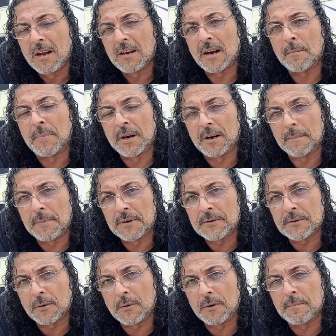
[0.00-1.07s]
Now pick up your
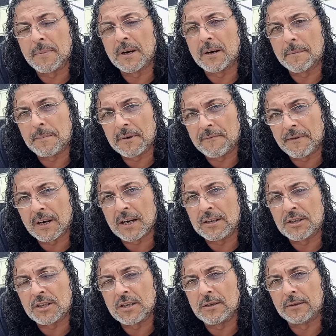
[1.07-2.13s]
sword, pick up your fucking
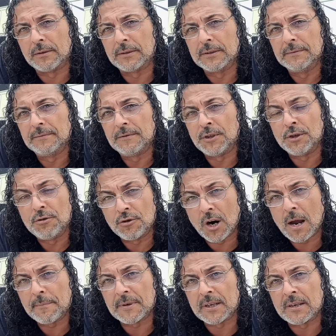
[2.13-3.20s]
shield. You
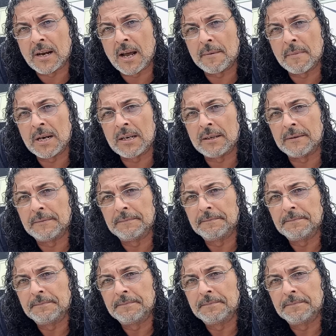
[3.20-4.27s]
dropped it, not me.
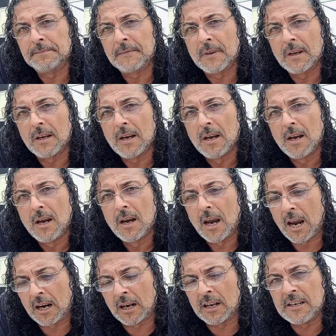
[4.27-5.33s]

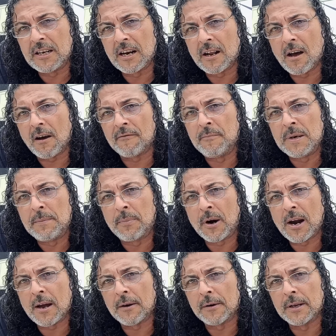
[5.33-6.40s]
And clean it off. Be
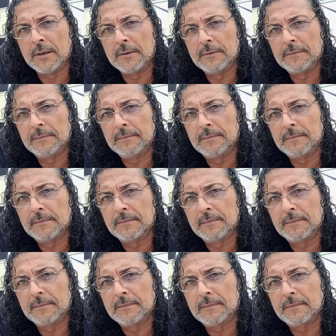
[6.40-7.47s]
proud.
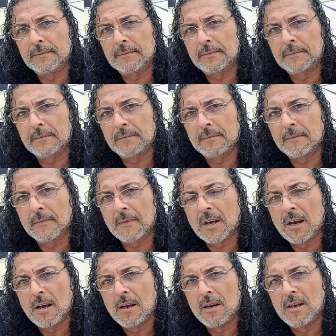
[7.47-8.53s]

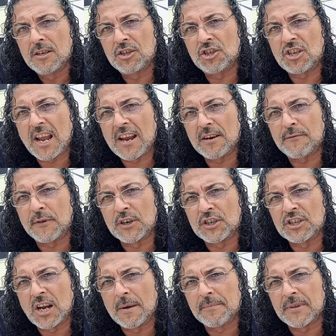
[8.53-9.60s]
Stand for
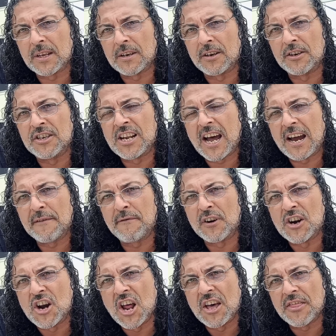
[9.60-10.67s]
something or die for
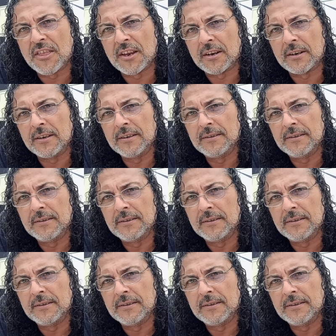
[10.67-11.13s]
nothing.